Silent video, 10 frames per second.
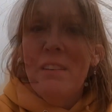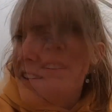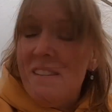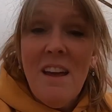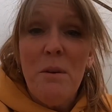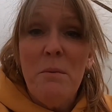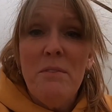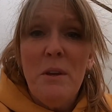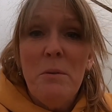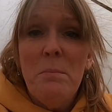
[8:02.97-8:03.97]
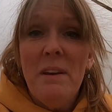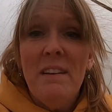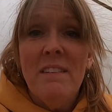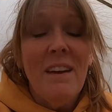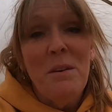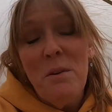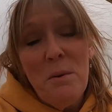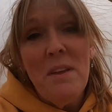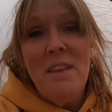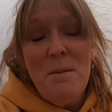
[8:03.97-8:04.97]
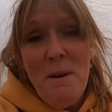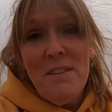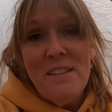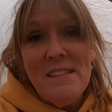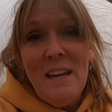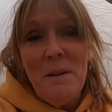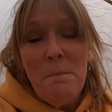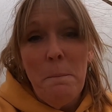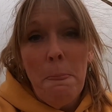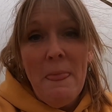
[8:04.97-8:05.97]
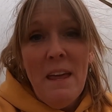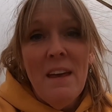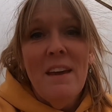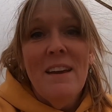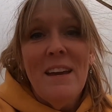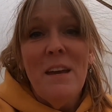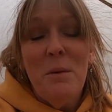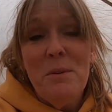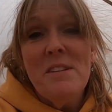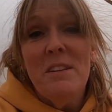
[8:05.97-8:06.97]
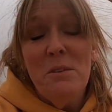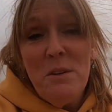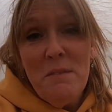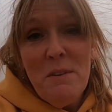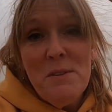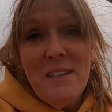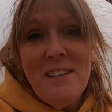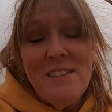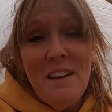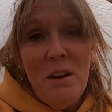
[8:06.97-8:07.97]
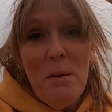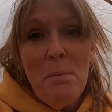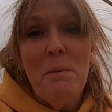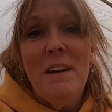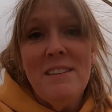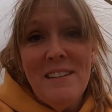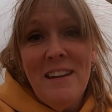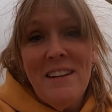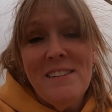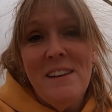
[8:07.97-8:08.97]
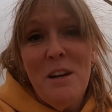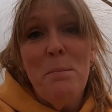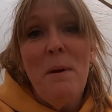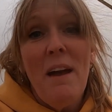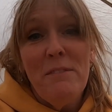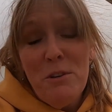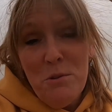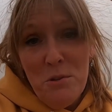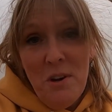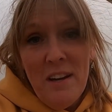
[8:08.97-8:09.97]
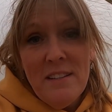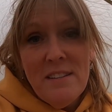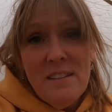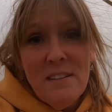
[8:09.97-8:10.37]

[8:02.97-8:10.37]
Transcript: This is not a review because I don't know anything about this tent. It was a little confusing to set up, but I did get it set up after 2 tries.